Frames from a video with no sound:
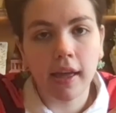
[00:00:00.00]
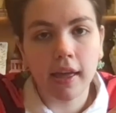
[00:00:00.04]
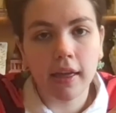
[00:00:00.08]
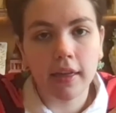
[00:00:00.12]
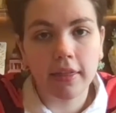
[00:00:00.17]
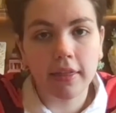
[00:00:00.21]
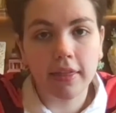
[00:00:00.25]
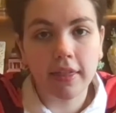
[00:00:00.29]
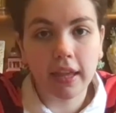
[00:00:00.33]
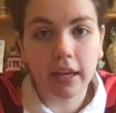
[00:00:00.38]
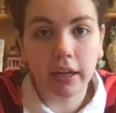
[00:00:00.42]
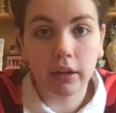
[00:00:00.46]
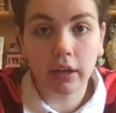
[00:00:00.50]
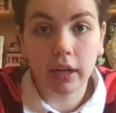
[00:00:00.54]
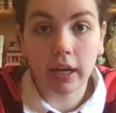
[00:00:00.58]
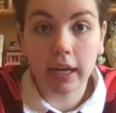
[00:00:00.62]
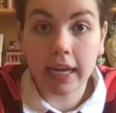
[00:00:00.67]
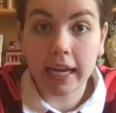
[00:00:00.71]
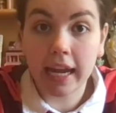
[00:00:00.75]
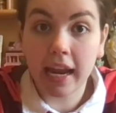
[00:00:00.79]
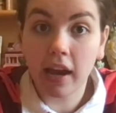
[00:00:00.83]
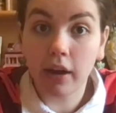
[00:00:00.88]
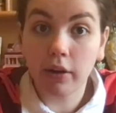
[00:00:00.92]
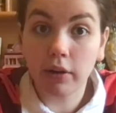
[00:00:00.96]
then
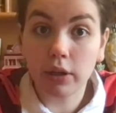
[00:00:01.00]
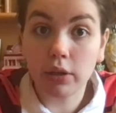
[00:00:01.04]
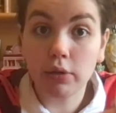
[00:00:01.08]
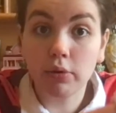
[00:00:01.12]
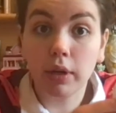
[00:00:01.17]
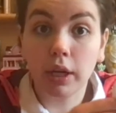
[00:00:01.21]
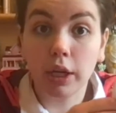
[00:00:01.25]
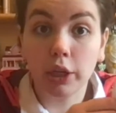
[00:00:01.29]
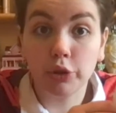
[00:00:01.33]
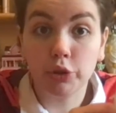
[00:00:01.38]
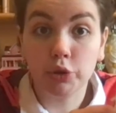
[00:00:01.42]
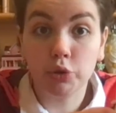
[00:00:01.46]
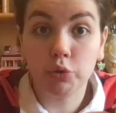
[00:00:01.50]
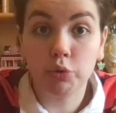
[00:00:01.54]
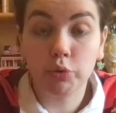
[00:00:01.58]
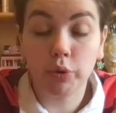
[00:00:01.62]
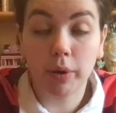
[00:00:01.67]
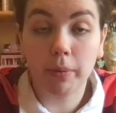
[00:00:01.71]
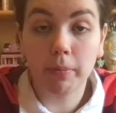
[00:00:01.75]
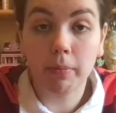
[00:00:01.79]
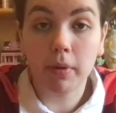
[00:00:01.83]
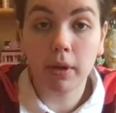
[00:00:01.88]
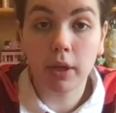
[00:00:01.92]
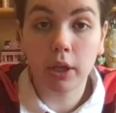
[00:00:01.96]
now you can
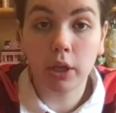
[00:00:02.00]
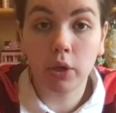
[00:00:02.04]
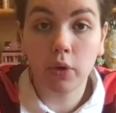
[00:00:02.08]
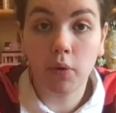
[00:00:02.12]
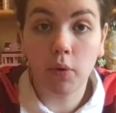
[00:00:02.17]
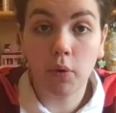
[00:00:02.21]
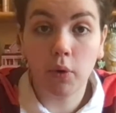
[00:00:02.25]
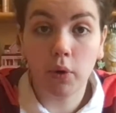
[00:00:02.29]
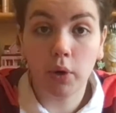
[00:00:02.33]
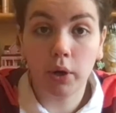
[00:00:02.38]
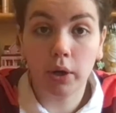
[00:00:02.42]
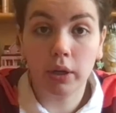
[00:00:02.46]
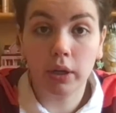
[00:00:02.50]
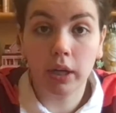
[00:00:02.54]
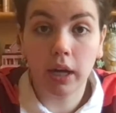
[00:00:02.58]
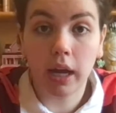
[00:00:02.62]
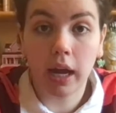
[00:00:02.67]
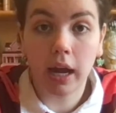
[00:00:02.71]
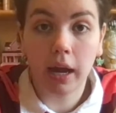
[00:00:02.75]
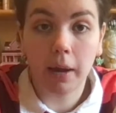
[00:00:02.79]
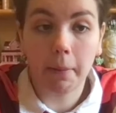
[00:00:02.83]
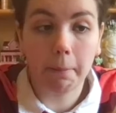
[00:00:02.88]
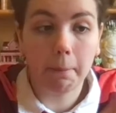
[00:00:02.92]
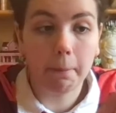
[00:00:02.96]
trim your
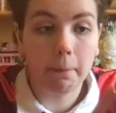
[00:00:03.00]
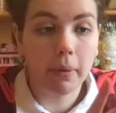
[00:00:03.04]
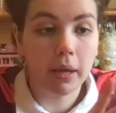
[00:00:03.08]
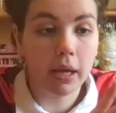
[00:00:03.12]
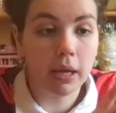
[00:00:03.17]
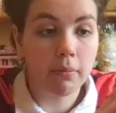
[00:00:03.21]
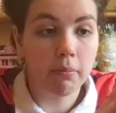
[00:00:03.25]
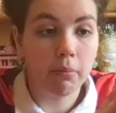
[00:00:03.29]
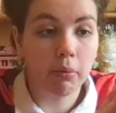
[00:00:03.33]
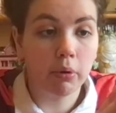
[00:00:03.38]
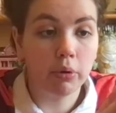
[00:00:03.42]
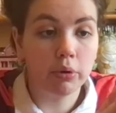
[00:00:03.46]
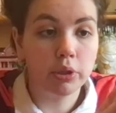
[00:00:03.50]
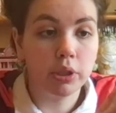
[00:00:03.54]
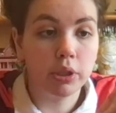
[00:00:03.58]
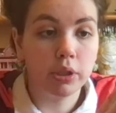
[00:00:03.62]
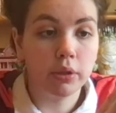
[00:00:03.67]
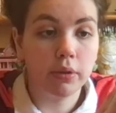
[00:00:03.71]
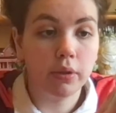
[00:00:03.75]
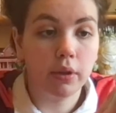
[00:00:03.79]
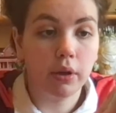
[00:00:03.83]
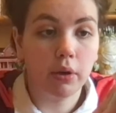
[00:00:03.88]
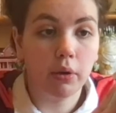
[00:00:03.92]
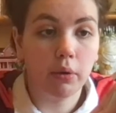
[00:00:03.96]
paper to
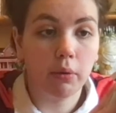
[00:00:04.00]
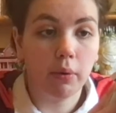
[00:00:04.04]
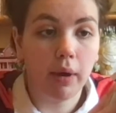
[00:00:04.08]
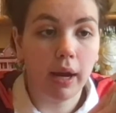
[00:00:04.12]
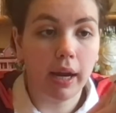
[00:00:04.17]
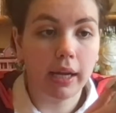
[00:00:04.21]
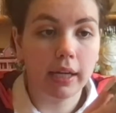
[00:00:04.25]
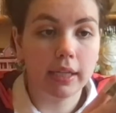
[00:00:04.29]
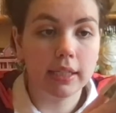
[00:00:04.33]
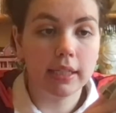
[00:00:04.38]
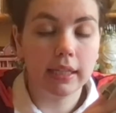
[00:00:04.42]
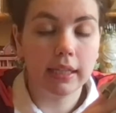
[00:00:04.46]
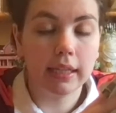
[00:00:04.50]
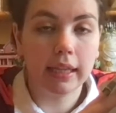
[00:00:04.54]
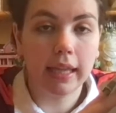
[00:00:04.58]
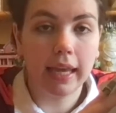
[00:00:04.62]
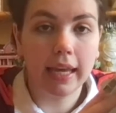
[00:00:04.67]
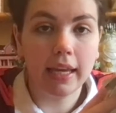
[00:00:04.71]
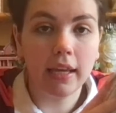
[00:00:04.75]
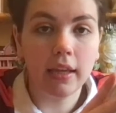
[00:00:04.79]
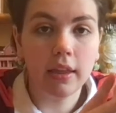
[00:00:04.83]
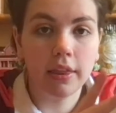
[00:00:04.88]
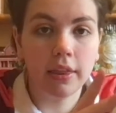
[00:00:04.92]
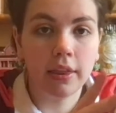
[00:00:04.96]
the correct
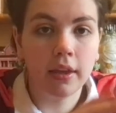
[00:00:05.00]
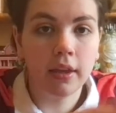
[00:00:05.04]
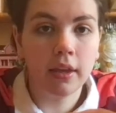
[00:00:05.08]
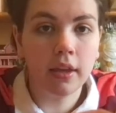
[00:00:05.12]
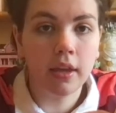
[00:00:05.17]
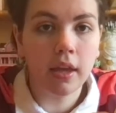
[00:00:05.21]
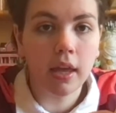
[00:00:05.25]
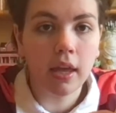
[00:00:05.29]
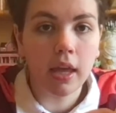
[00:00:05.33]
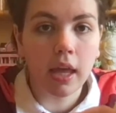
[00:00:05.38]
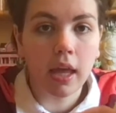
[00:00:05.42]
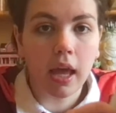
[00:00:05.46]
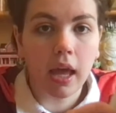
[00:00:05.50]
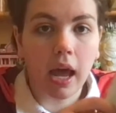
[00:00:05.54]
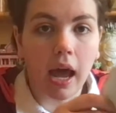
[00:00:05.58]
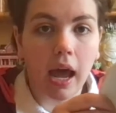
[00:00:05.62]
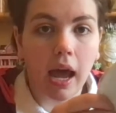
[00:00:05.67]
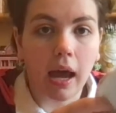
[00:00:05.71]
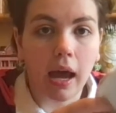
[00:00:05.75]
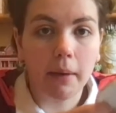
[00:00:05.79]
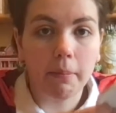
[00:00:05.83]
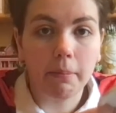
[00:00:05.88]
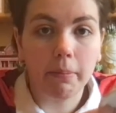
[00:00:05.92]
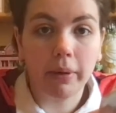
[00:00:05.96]
length.
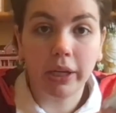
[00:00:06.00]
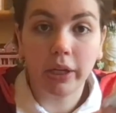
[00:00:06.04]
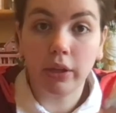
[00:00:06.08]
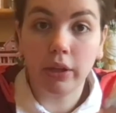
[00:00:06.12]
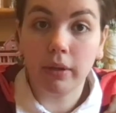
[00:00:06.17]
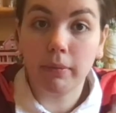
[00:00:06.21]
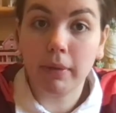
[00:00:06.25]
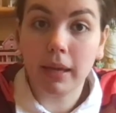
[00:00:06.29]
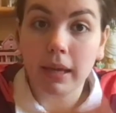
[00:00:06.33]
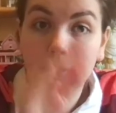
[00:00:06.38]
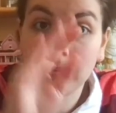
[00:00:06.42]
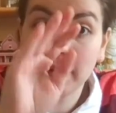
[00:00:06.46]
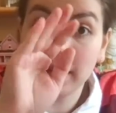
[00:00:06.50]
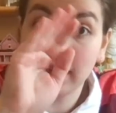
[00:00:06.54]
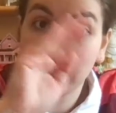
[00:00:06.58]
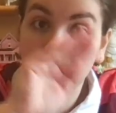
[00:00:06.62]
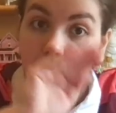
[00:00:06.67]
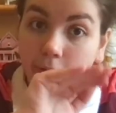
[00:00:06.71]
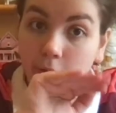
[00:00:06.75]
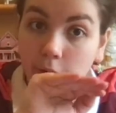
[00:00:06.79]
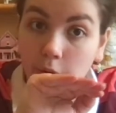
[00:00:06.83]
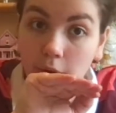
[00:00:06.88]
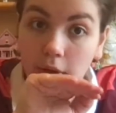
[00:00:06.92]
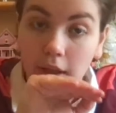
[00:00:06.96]
But maybe
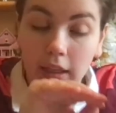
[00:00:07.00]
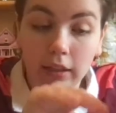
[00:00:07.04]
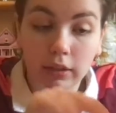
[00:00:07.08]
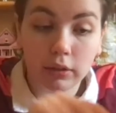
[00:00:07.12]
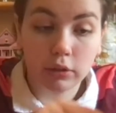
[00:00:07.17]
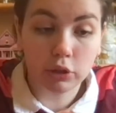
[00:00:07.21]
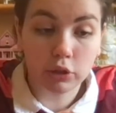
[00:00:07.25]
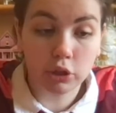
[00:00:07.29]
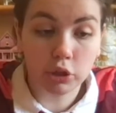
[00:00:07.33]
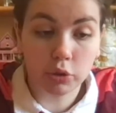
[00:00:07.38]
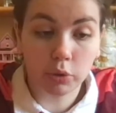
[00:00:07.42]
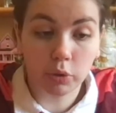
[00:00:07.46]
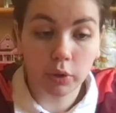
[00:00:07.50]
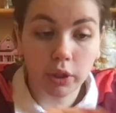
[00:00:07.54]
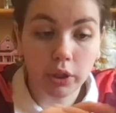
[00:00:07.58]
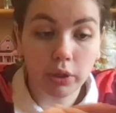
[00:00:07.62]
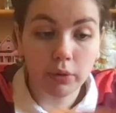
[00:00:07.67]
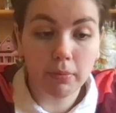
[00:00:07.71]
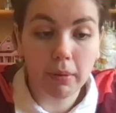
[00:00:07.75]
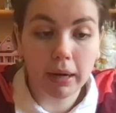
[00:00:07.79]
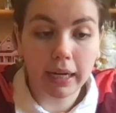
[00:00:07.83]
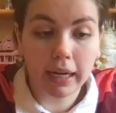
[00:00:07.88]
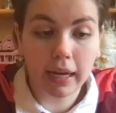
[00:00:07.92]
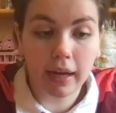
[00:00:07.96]
if you're a little short, you
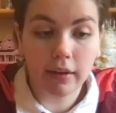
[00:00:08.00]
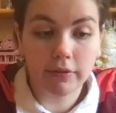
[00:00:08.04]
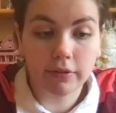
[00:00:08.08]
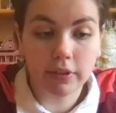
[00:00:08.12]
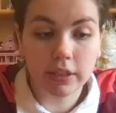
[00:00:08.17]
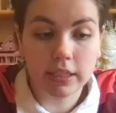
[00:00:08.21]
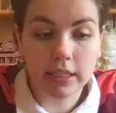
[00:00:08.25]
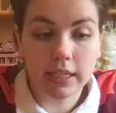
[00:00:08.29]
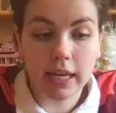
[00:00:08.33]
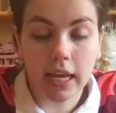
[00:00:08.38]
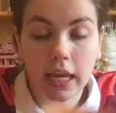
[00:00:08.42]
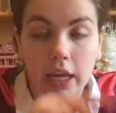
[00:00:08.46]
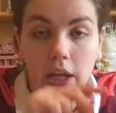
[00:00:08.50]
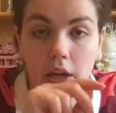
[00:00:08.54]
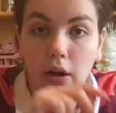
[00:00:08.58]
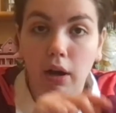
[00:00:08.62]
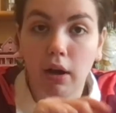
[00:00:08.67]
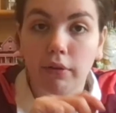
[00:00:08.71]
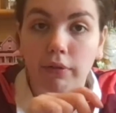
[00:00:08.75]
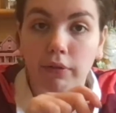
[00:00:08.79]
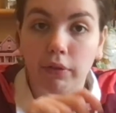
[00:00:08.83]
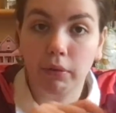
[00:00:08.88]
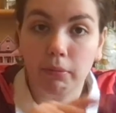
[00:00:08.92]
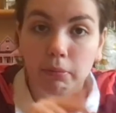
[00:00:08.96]
might have to take it
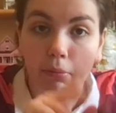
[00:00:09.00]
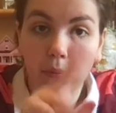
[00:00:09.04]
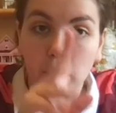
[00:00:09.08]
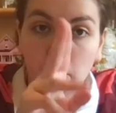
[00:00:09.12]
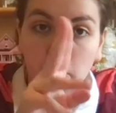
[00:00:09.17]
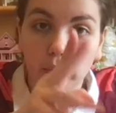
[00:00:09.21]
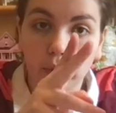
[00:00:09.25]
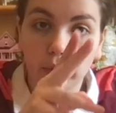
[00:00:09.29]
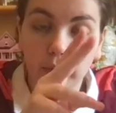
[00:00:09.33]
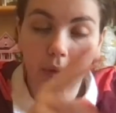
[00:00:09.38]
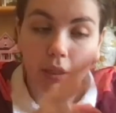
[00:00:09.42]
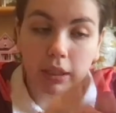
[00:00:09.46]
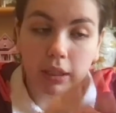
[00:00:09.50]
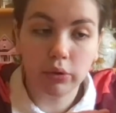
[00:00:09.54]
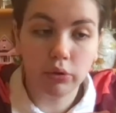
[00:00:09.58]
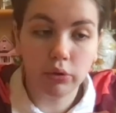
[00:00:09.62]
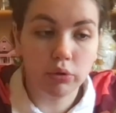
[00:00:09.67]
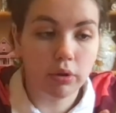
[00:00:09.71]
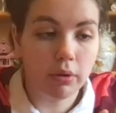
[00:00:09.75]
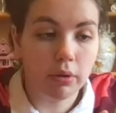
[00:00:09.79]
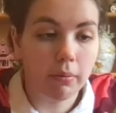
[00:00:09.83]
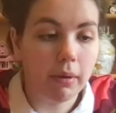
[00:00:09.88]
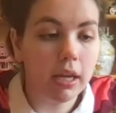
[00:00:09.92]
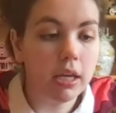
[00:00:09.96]
off the mold when you
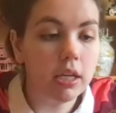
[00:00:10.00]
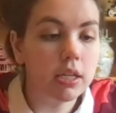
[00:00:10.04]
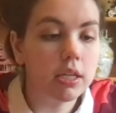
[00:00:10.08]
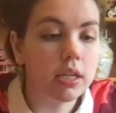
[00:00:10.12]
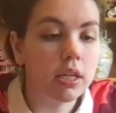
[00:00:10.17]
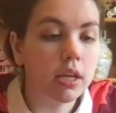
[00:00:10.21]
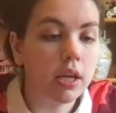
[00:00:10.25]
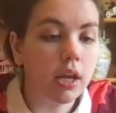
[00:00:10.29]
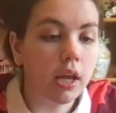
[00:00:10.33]
trim it.